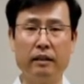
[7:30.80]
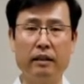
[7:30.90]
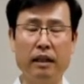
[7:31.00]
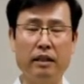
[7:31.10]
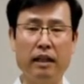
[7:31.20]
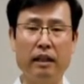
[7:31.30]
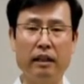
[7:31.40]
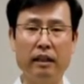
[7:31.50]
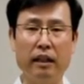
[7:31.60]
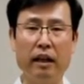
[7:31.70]
and
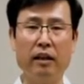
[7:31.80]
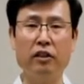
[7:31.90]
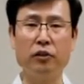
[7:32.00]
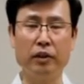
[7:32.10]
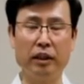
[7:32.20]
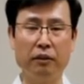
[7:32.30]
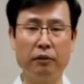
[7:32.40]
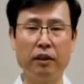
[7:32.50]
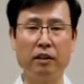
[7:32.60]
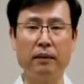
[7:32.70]
sending energy,
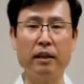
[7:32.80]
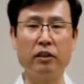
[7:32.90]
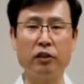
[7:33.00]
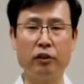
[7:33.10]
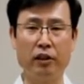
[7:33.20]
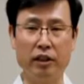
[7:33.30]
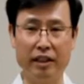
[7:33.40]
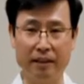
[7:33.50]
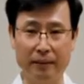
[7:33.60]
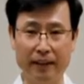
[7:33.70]
warm energy to your
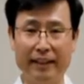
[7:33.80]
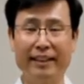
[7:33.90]
stomach.